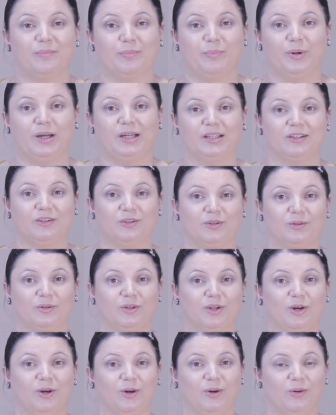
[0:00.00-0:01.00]
But you
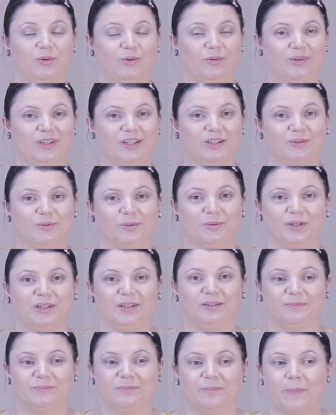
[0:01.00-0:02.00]
know
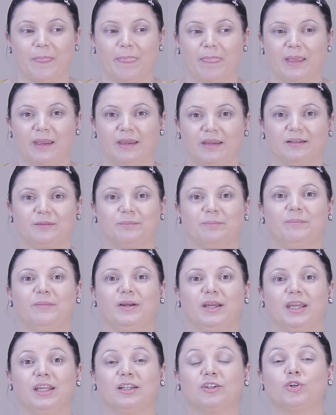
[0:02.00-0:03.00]

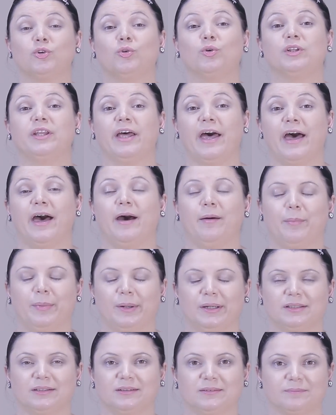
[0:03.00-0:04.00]
it could
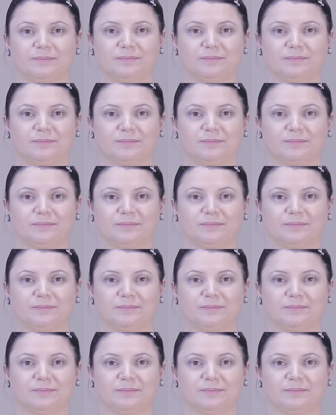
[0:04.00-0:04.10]
happen.